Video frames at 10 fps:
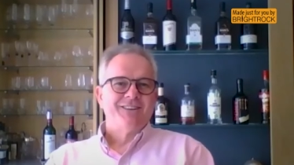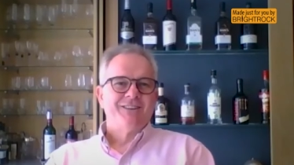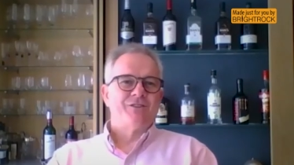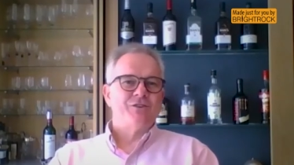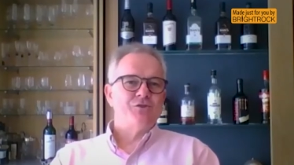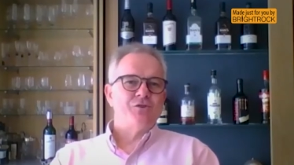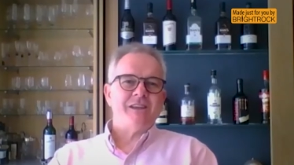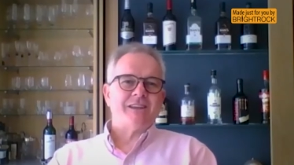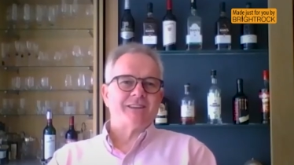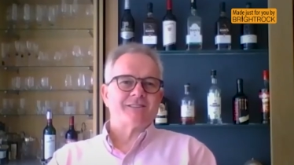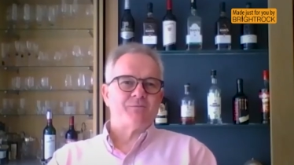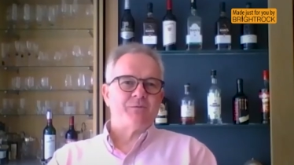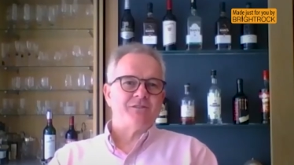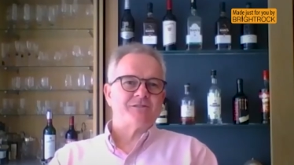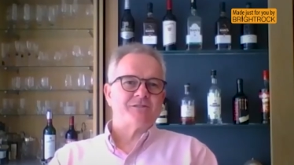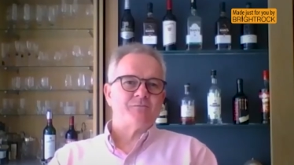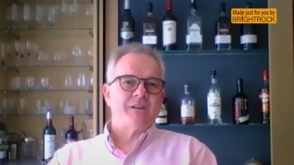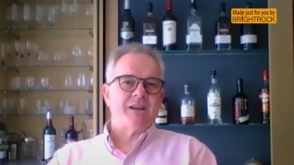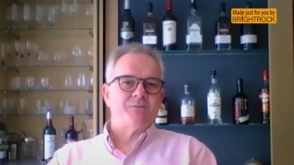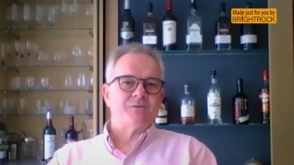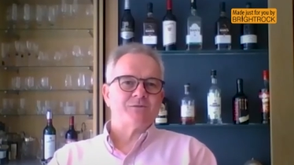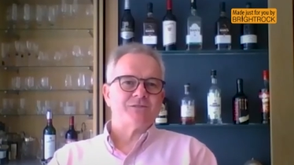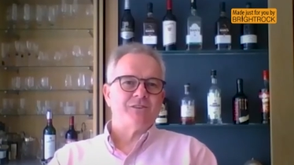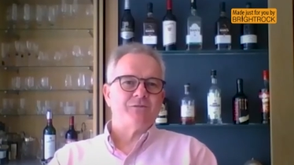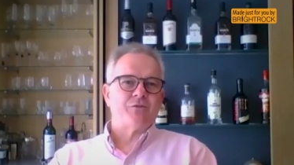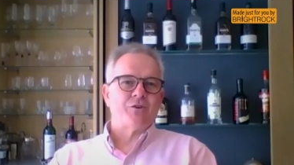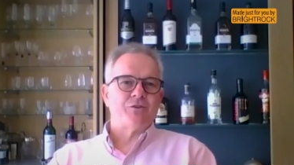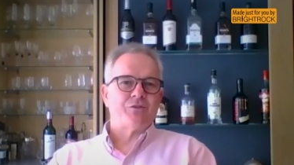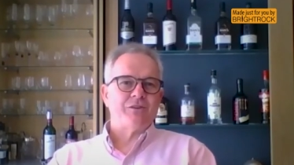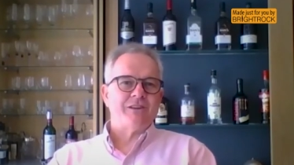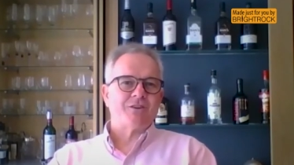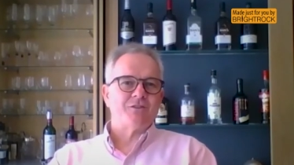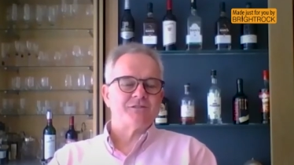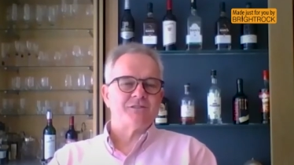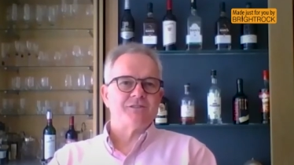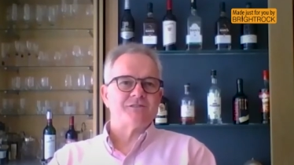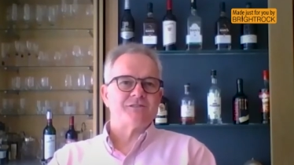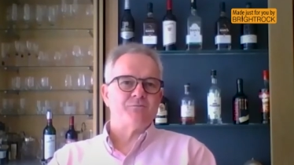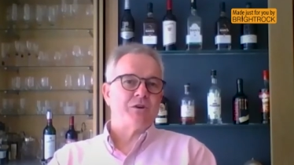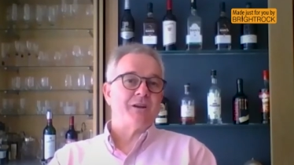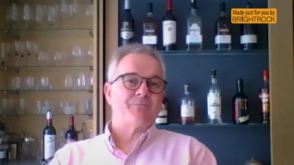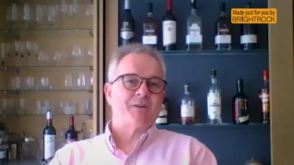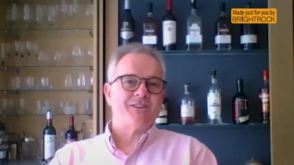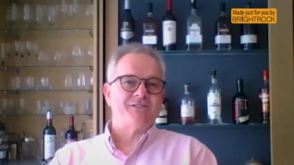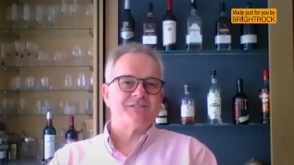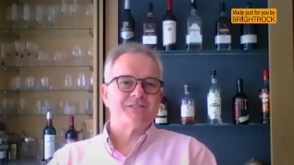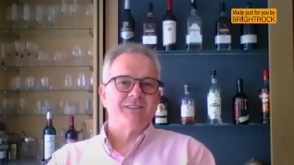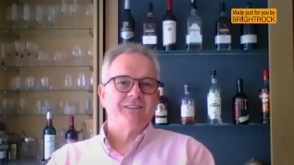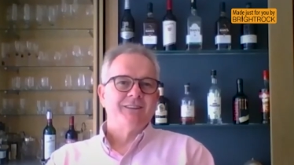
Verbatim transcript: the unique experience of being able to live on three continents and bring up kids